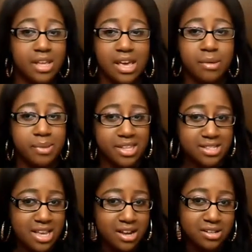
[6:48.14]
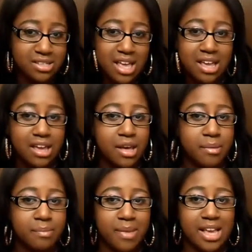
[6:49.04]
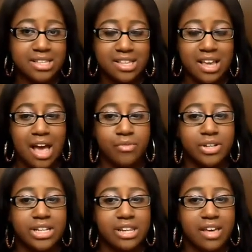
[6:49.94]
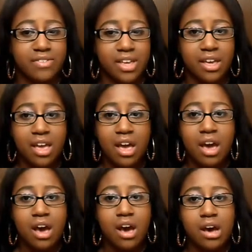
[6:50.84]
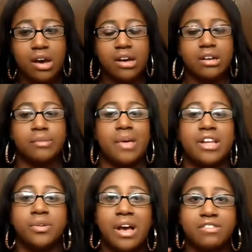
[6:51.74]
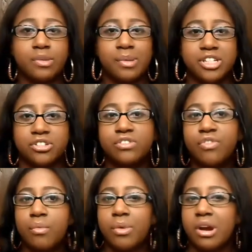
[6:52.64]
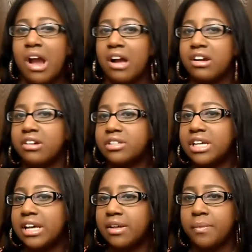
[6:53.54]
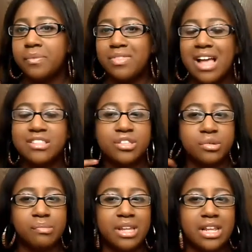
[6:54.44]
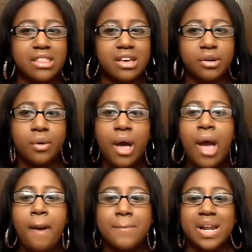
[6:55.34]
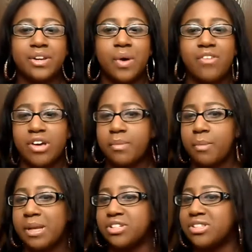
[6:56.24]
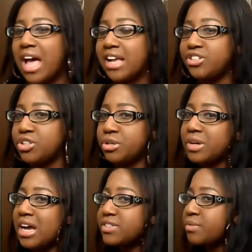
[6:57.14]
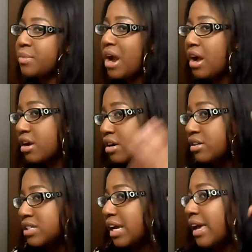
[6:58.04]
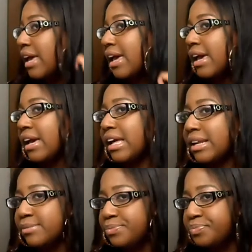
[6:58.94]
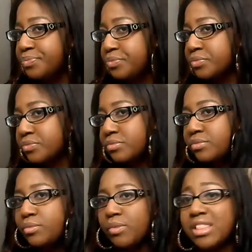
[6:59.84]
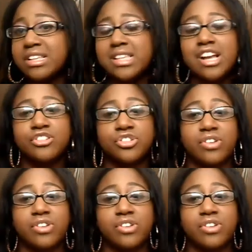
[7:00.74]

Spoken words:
Yeah, but this hair is like amazing. I really love it. I do have some pictures from where I curled it. Not too many though, but I do have a couple pictures that I can show you guys from where I curled it. And this hair